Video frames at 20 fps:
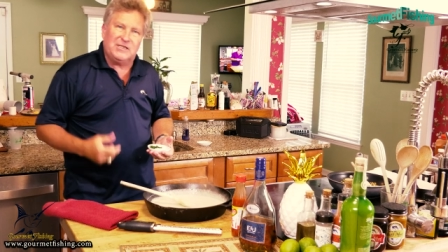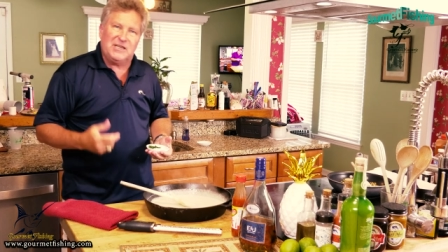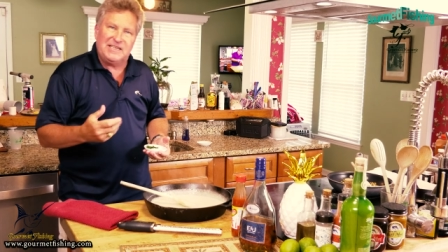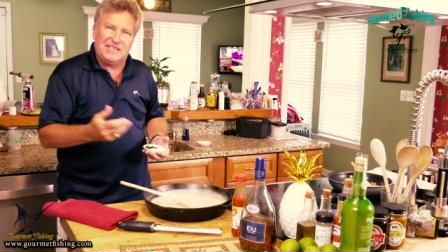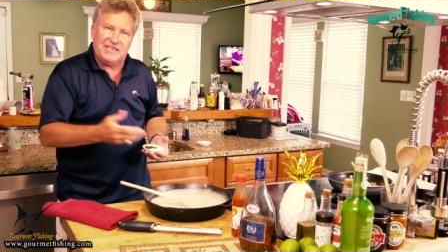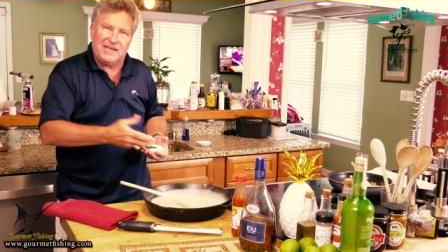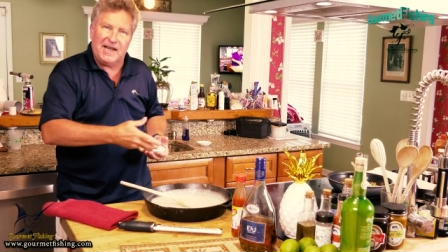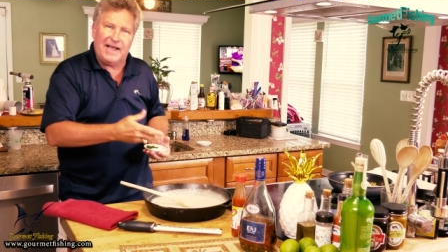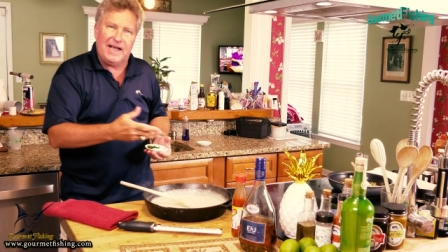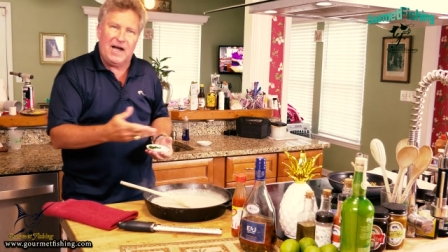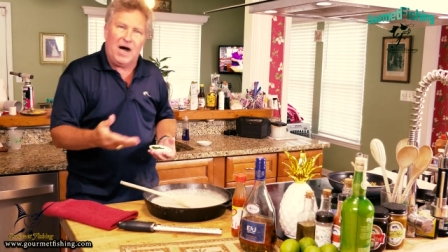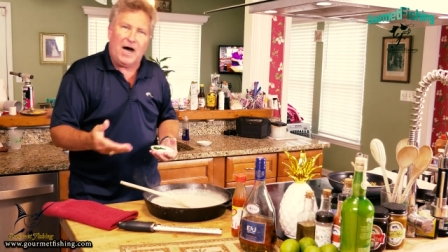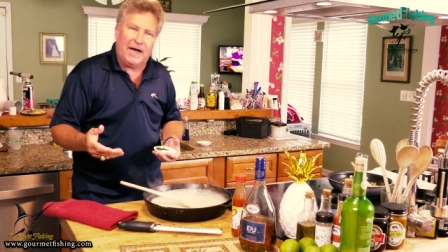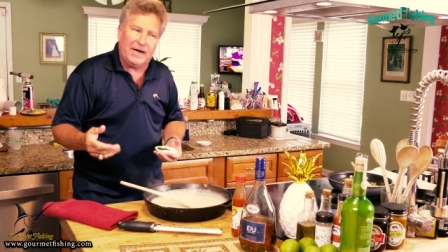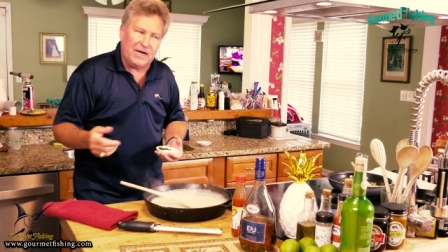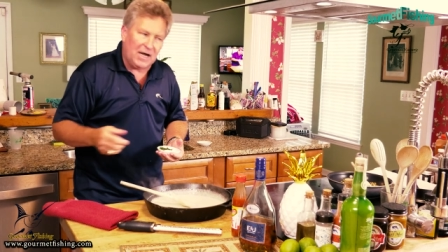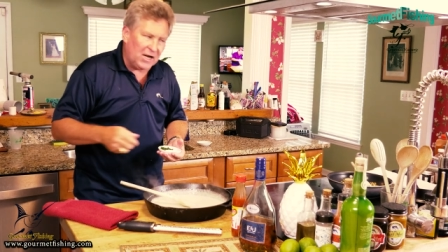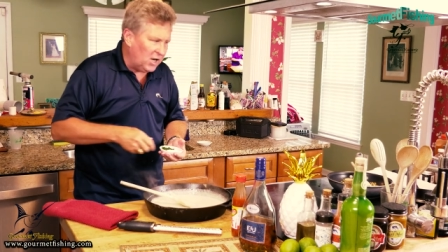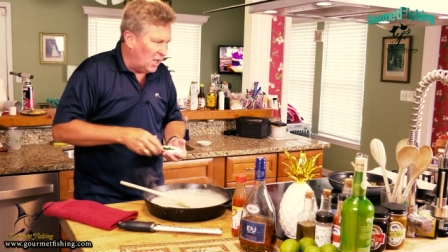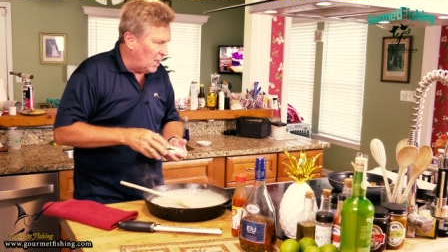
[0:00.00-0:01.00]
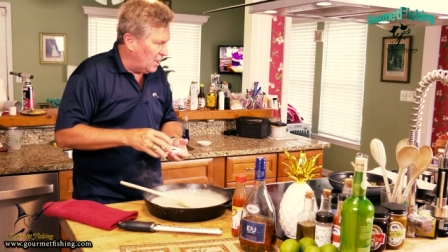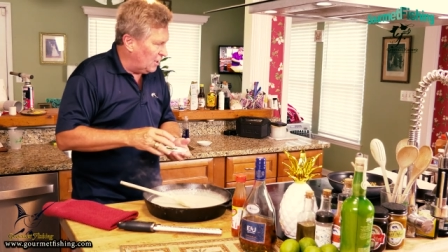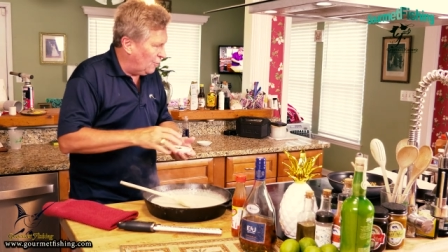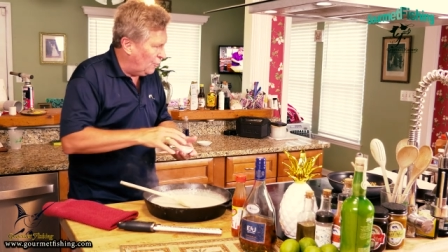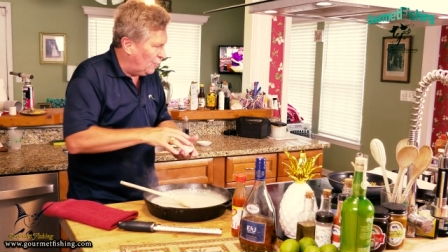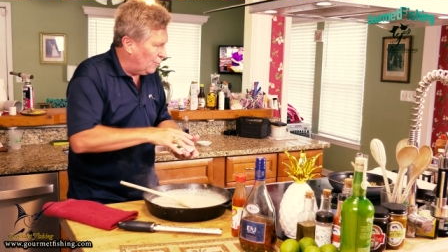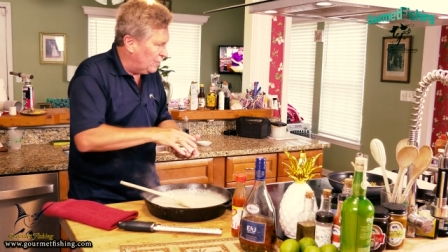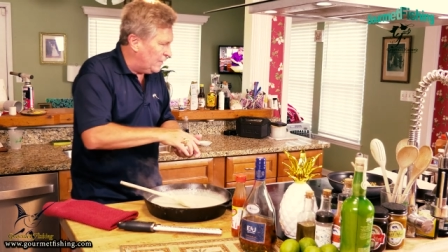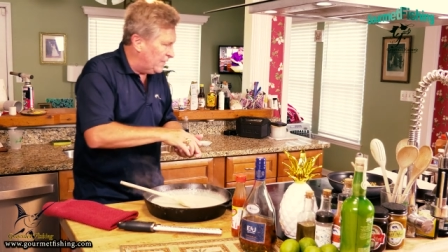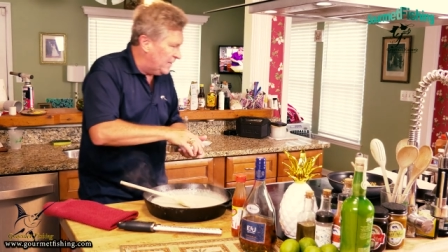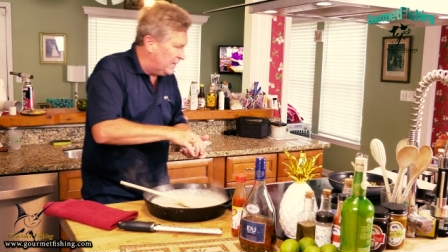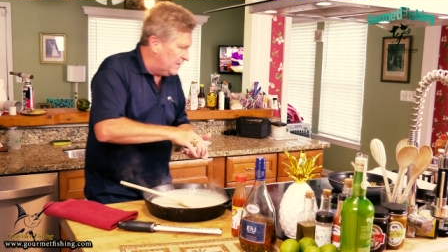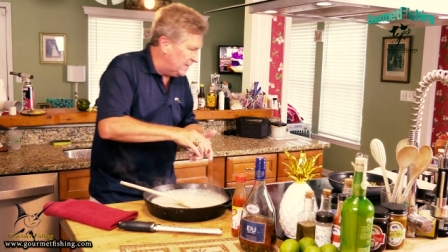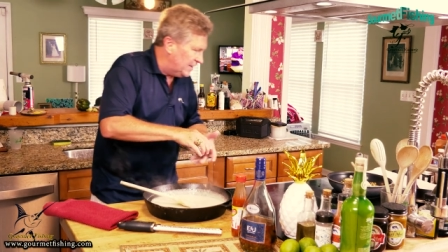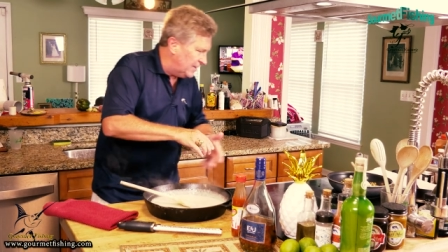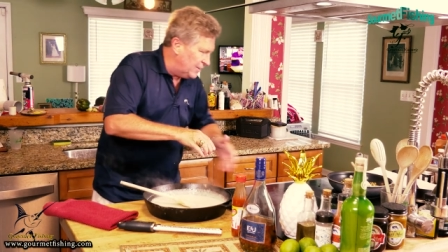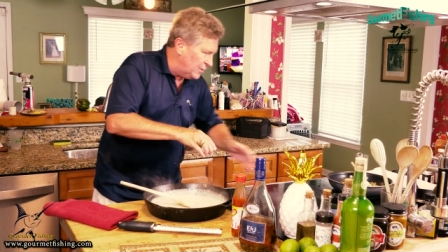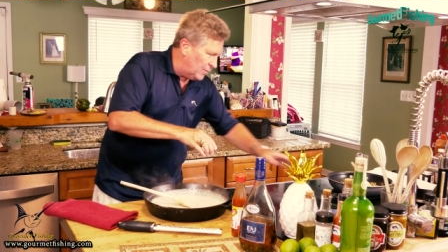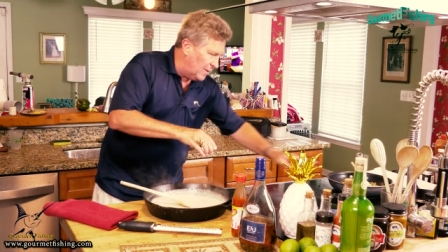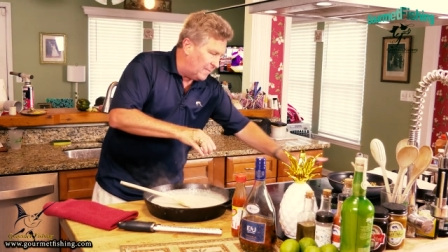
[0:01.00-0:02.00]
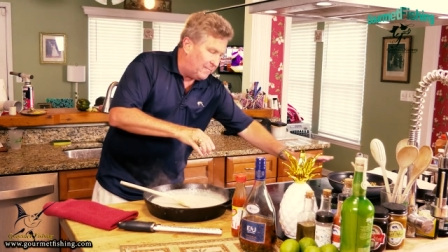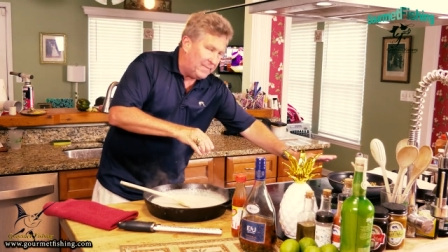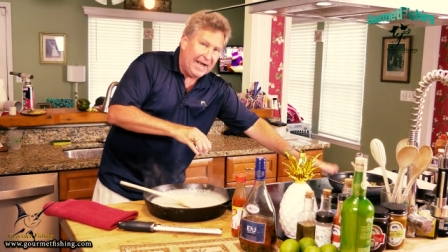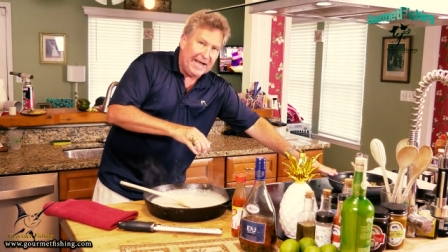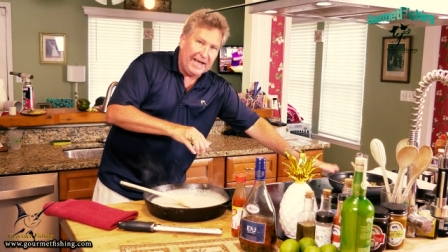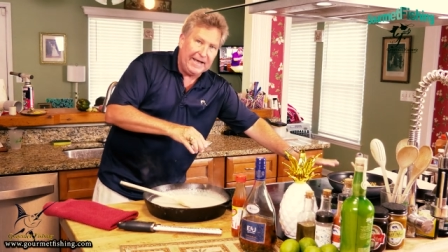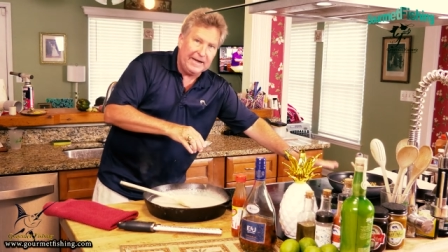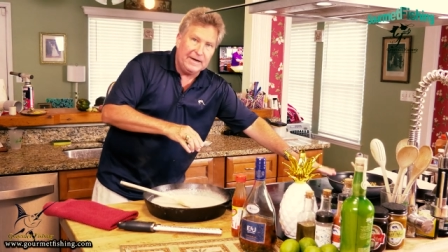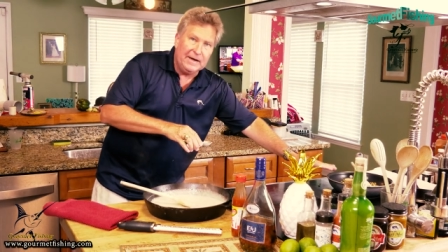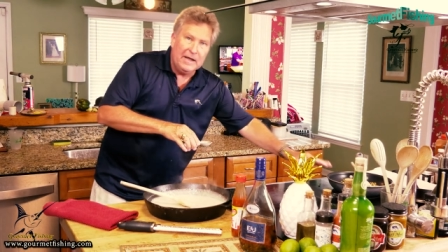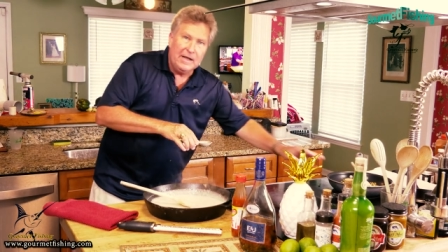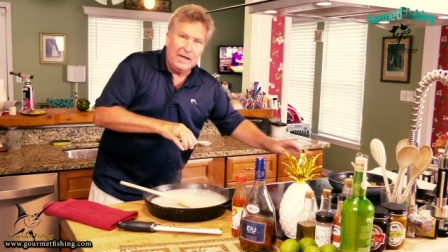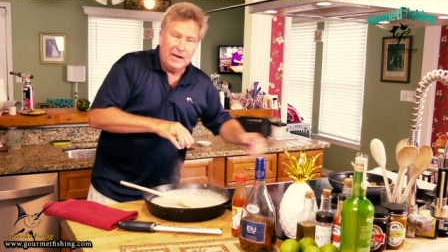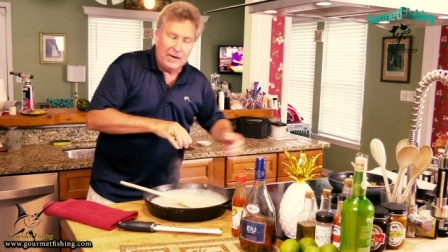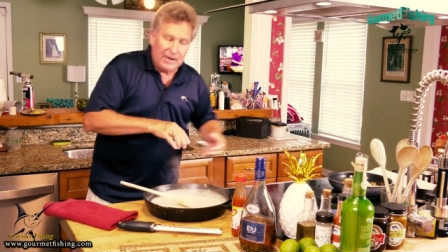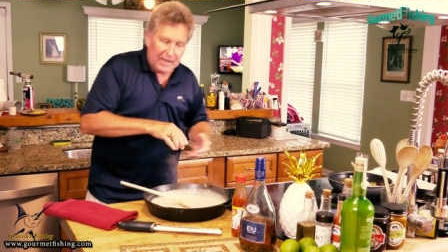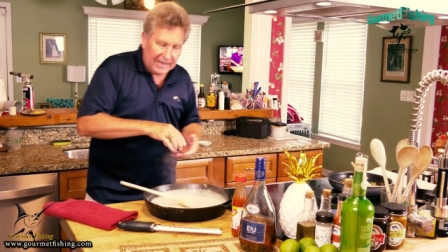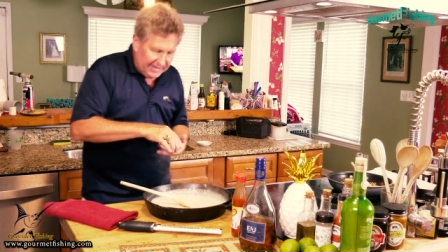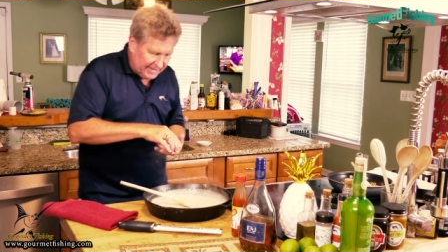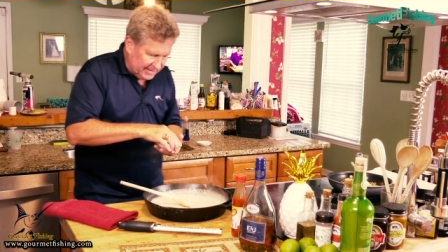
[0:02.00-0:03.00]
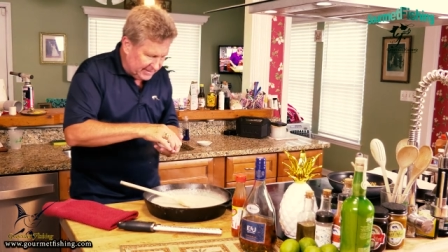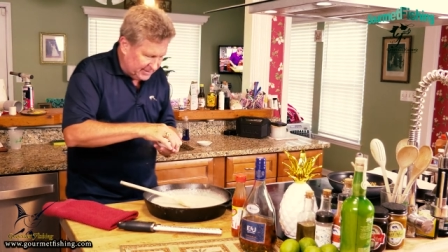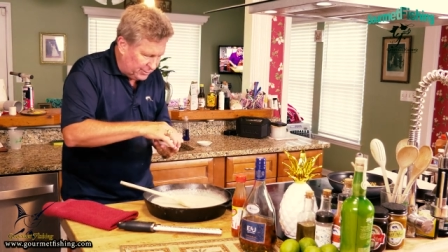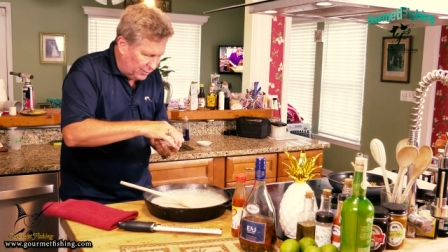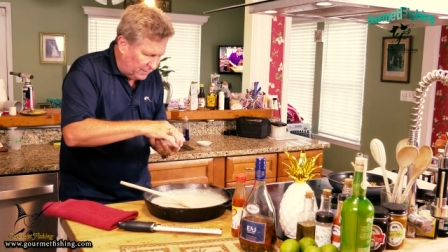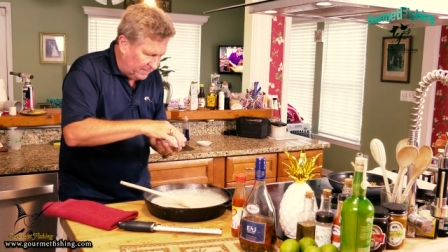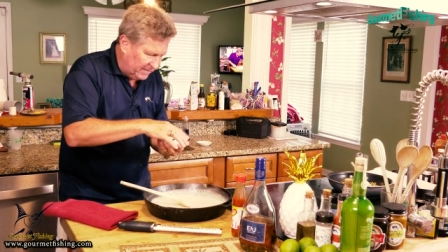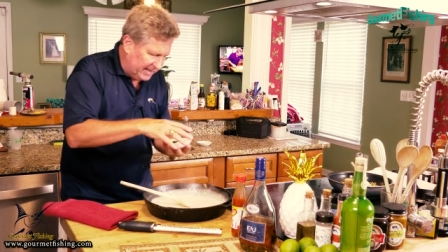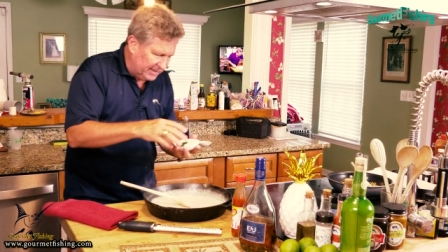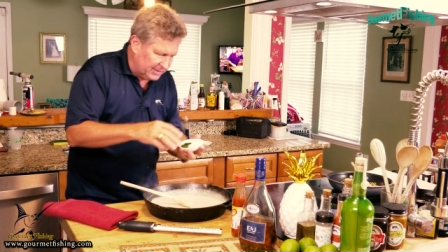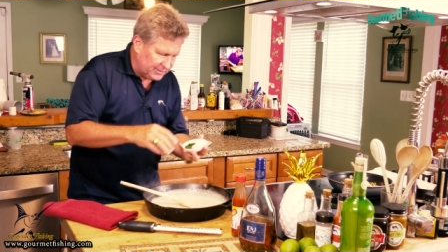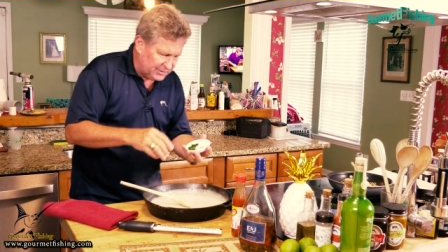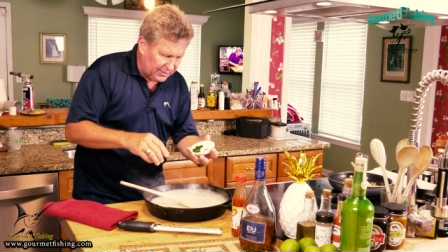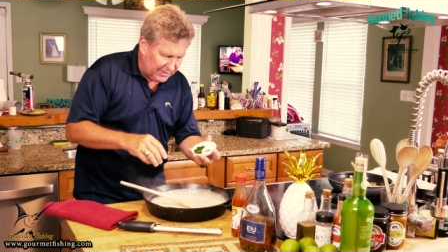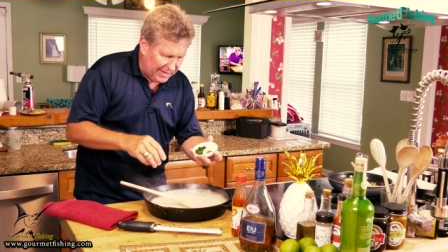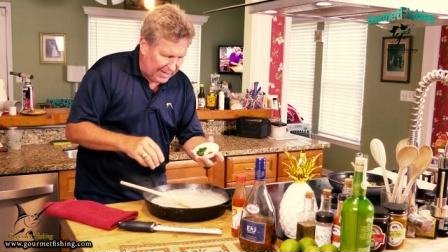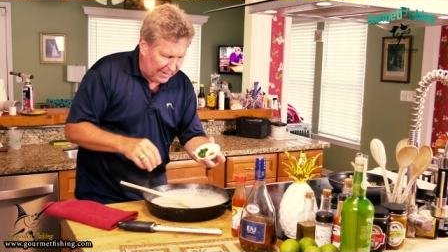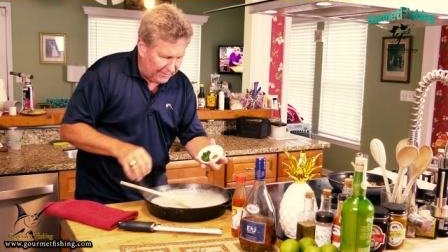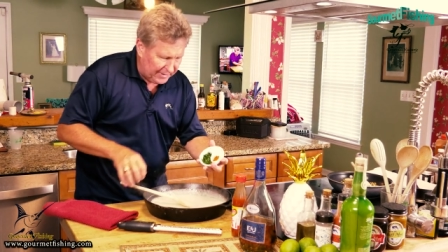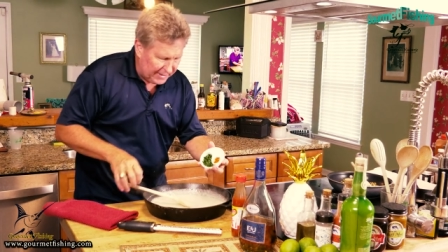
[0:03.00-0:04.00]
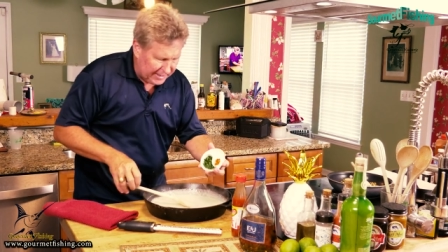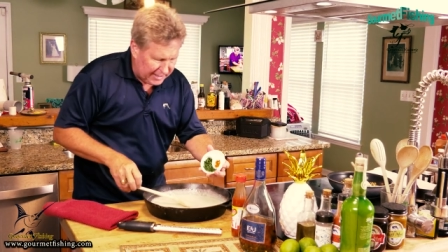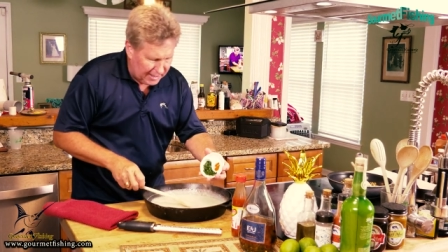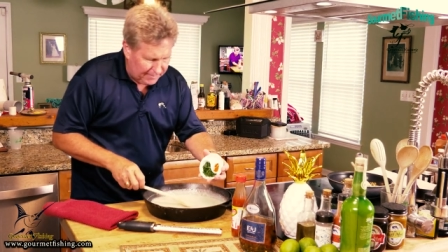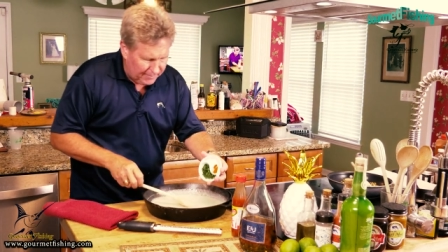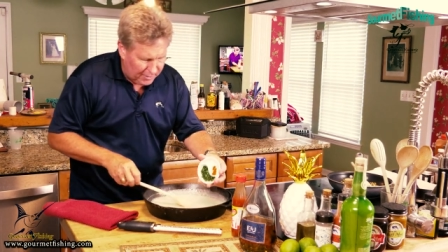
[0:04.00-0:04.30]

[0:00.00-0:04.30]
they stay hot a lot longer than you know a pan like this over here so now i'm going to come